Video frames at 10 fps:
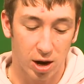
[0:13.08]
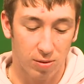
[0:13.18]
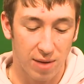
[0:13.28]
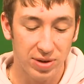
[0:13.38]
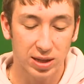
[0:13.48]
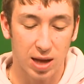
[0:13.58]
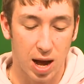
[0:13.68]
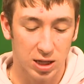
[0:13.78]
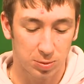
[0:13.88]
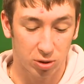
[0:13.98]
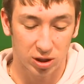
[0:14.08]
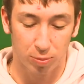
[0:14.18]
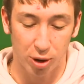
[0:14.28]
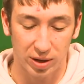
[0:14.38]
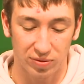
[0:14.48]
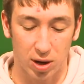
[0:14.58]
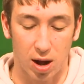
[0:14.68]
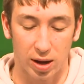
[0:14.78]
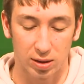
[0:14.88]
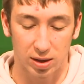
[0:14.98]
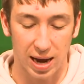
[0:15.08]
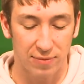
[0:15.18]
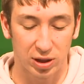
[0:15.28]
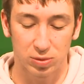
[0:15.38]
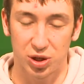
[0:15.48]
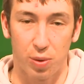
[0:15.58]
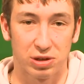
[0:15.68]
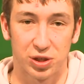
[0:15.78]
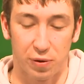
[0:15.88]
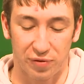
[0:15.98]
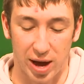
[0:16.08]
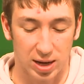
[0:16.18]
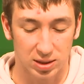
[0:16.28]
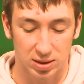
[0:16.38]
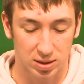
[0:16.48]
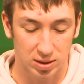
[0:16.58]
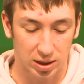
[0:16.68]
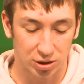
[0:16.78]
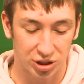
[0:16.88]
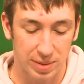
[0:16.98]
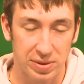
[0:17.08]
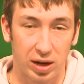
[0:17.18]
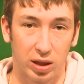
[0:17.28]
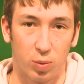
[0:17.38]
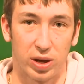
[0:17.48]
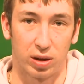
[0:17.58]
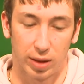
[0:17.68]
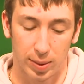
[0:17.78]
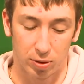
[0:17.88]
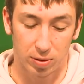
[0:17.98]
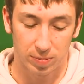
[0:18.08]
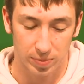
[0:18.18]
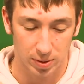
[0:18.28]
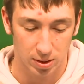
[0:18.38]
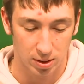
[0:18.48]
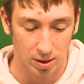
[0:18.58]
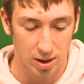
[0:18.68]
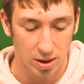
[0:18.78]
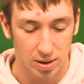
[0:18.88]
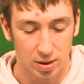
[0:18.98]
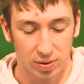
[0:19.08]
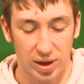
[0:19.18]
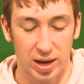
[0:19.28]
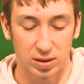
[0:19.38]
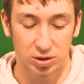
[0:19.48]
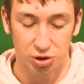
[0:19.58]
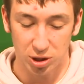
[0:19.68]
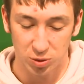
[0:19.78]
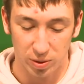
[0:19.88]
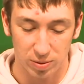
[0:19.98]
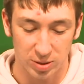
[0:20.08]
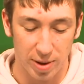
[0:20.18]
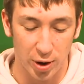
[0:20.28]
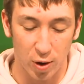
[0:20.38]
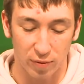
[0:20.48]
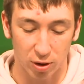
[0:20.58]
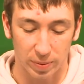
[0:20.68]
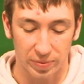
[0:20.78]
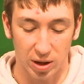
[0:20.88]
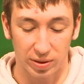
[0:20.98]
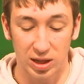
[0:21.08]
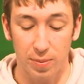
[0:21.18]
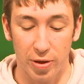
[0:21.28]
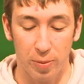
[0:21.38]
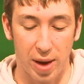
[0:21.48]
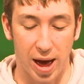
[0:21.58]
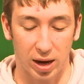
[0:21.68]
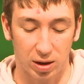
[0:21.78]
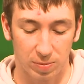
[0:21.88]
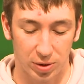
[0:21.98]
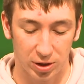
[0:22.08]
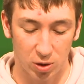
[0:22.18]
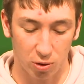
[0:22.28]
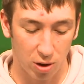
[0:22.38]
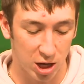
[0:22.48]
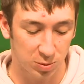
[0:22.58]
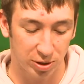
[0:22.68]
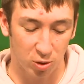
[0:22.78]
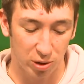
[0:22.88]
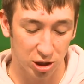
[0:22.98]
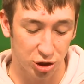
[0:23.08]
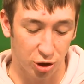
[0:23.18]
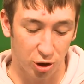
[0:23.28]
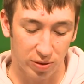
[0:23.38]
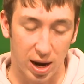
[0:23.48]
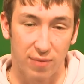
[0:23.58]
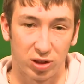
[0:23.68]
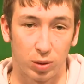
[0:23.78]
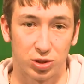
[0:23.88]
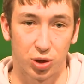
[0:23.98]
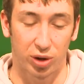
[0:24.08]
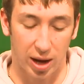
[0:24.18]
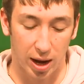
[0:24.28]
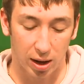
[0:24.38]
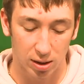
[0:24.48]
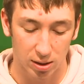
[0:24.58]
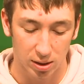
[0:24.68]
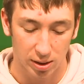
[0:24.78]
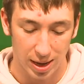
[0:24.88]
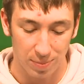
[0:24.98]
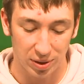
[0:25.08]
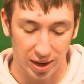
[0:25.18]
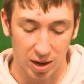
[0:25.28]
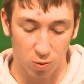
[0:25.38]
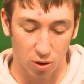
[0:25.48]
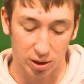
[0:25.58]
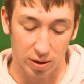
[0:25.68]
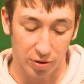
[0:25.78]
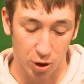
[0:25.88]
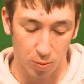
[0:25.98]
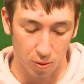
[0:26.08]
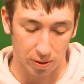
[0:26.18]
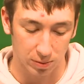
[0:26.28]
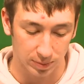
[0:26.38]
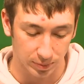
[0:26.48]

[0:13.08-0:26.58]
Arriving at the hospital at the break of dawn, everything was going so fast, and she immediately went into labor. Then, just when it was about over, they leaned the mother back, told her husband to reassure her that everything was okay, and began working on the newborn.